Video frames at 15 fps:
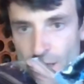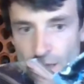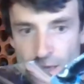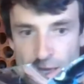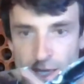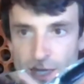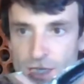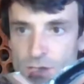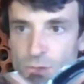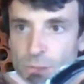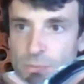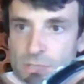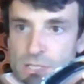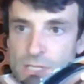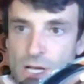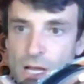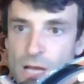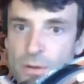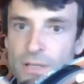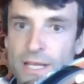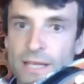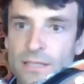and we will start
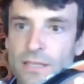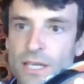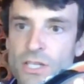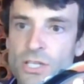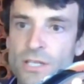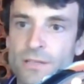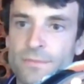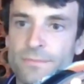our decantation.